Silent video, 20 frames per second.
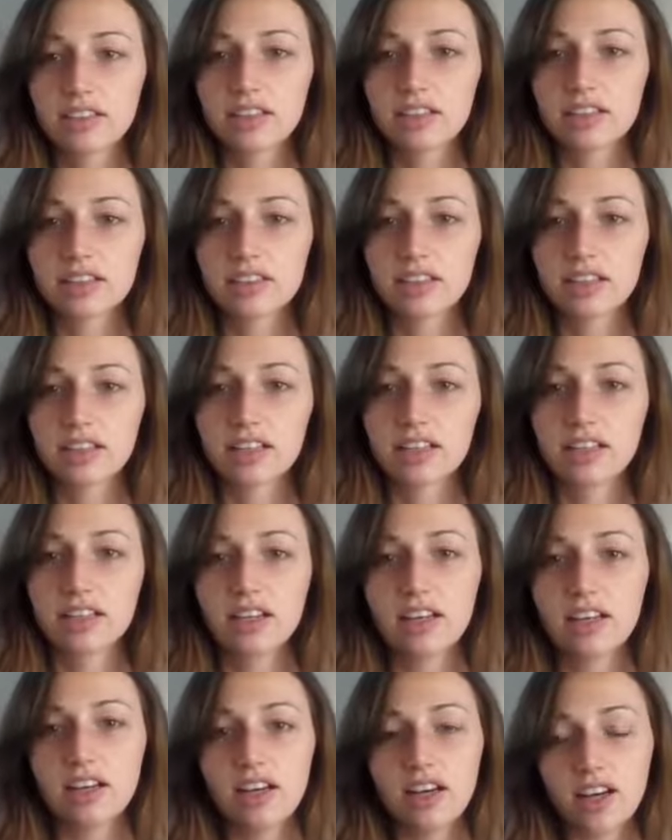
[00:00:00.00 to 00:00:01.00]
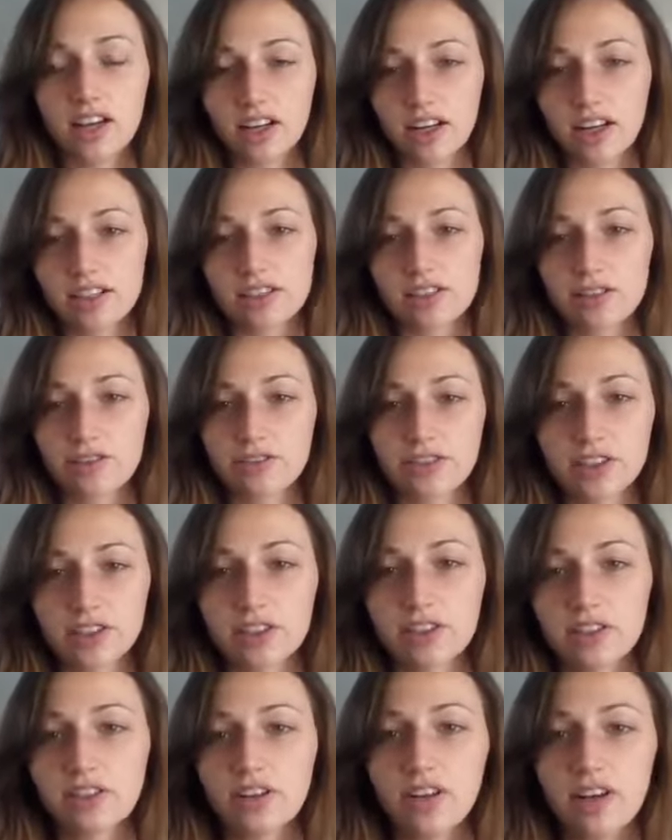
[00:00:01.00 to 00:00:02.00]
That's good. Okay, so for
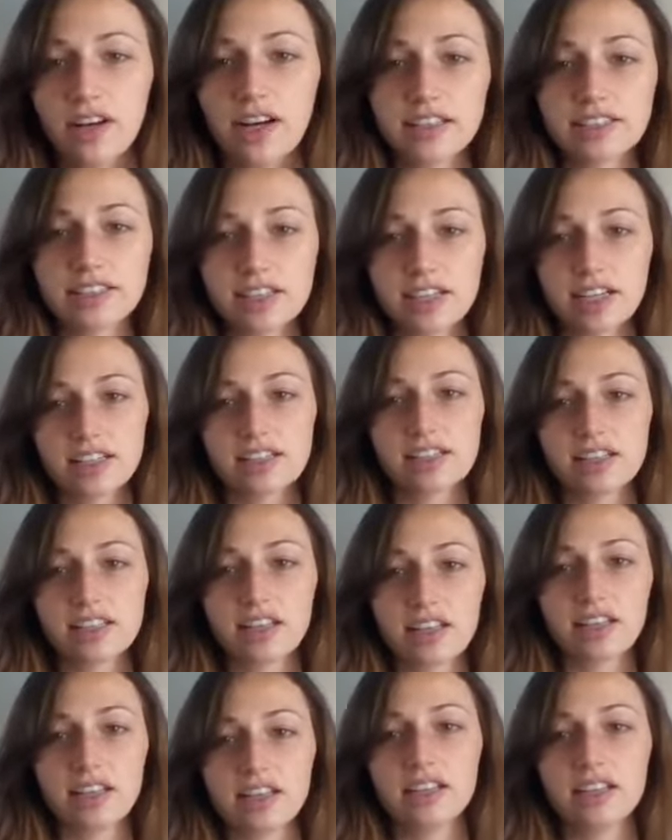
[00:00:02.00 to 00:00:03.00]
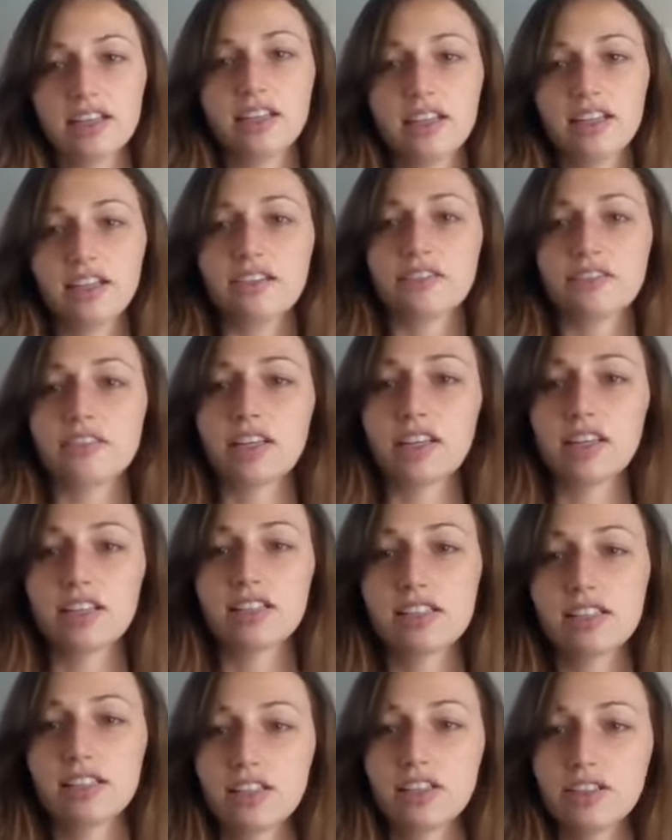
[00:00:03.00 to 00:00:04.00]
local ads, I said if they
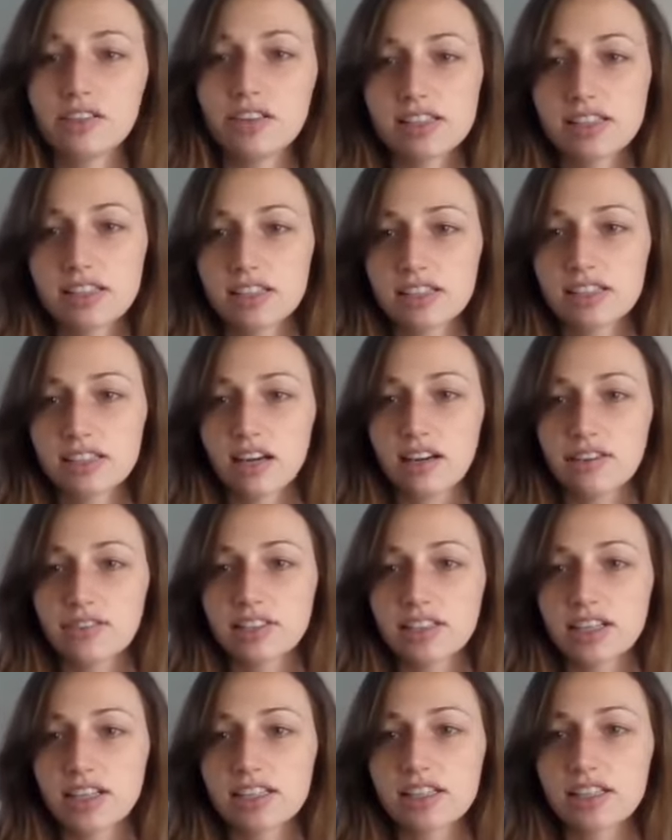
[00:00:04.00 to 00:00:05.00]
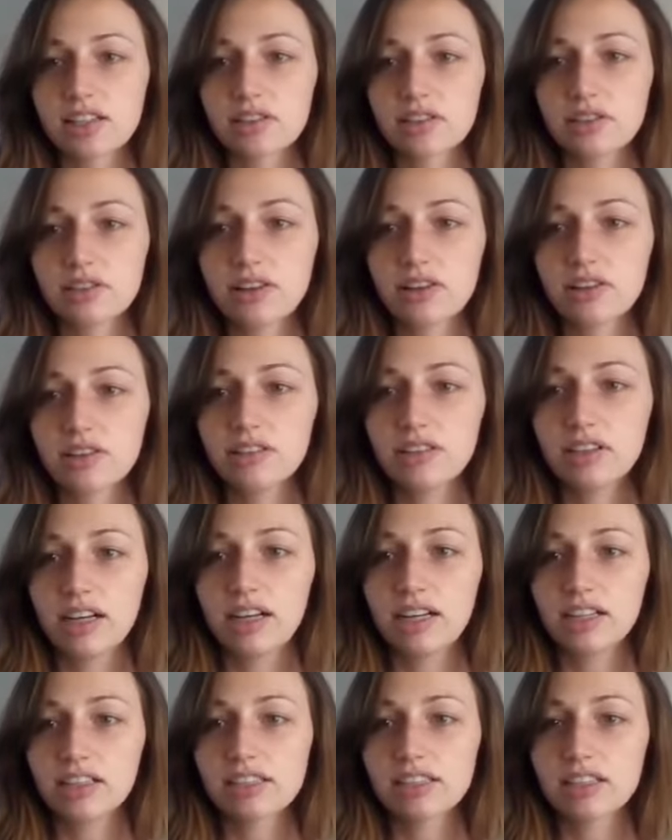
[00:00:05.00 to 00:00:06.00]
continue as is advertising through local
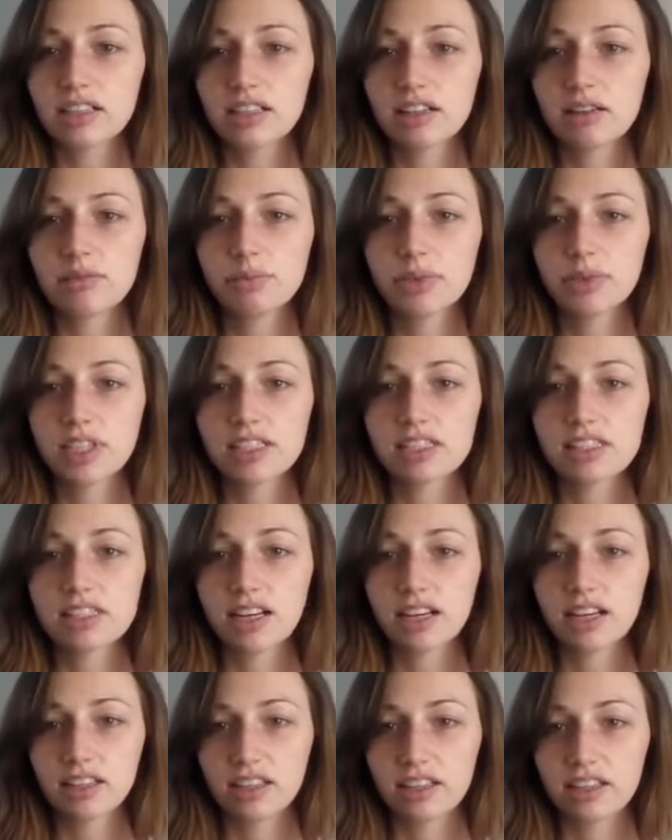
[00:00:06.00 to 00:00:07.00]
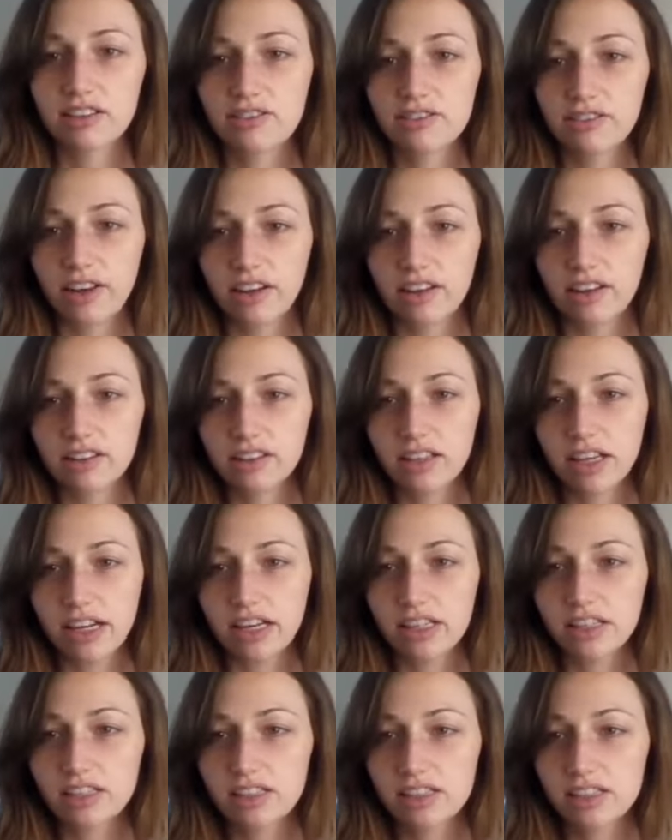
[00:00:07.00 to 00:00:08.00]
ads, the company is likely to fail.
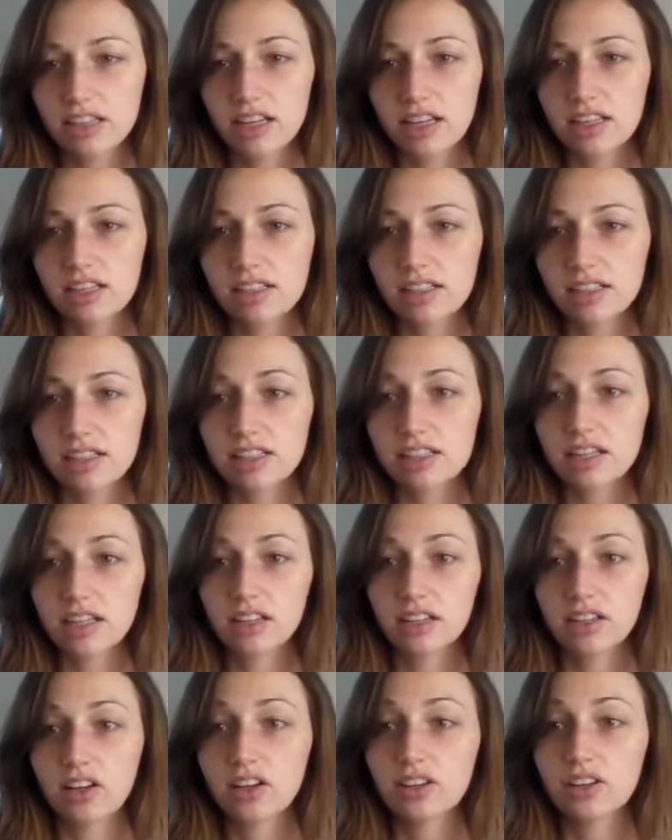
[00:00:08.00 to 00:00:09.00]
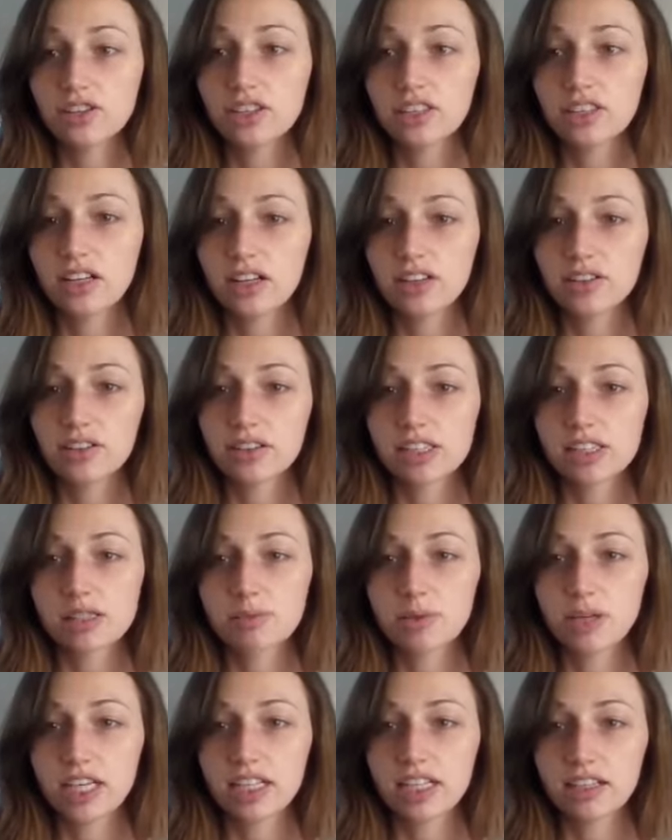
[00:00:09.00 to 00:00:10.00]
They understand the technology and how to
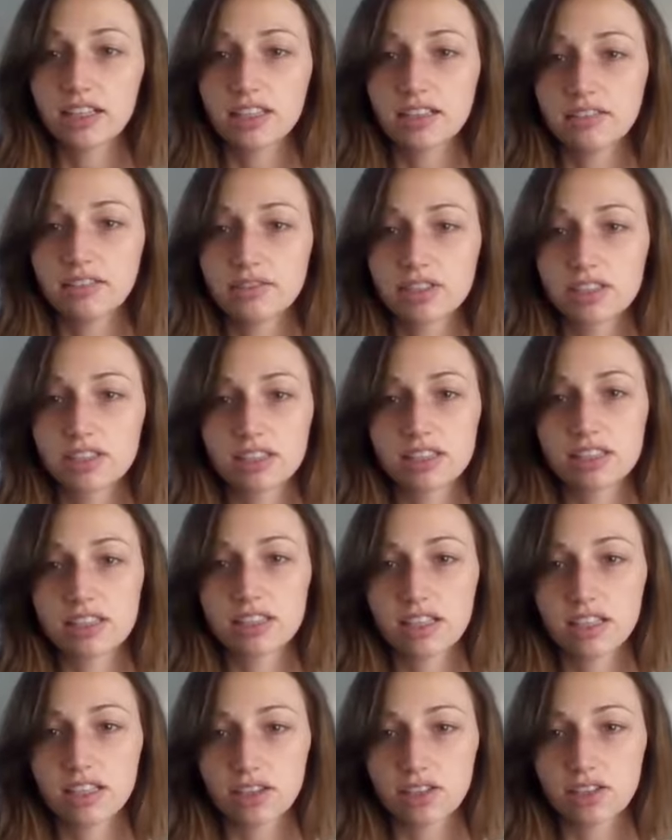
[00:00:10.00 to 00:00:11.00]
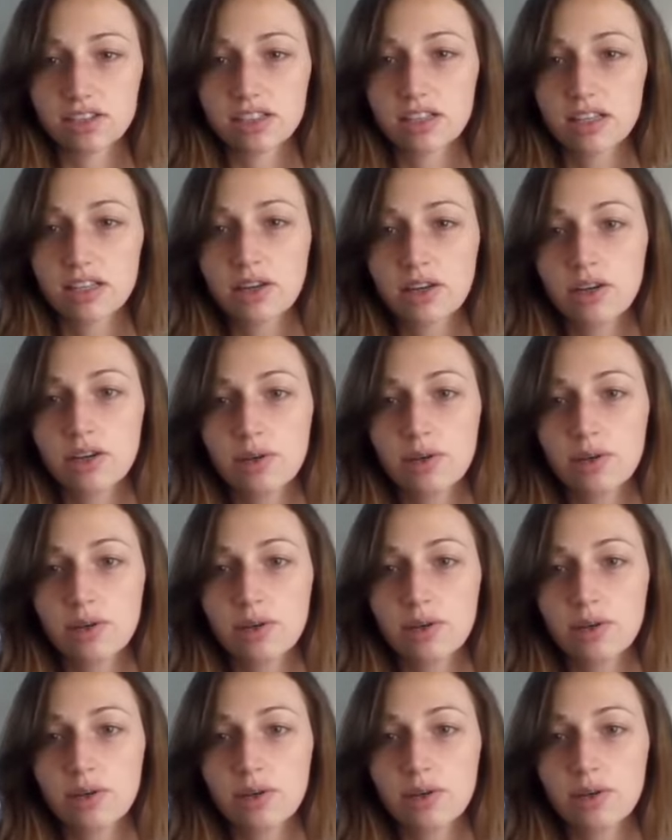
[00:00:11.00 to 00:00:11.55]
expand it, which is skills.